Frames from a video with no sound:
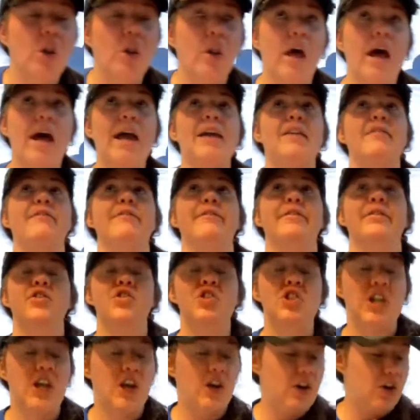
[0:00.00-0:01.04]
life.
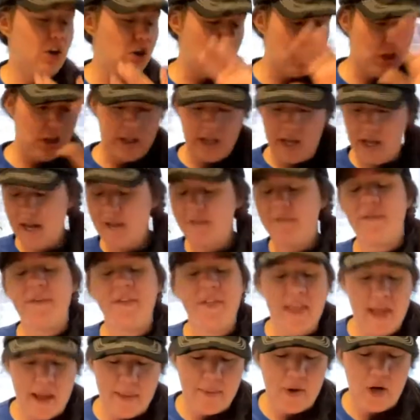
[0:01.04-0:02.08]
She carried her life
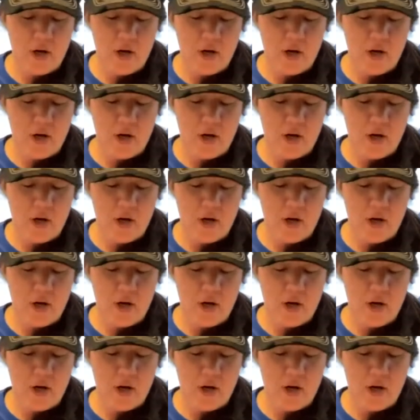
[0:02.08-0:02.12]
in that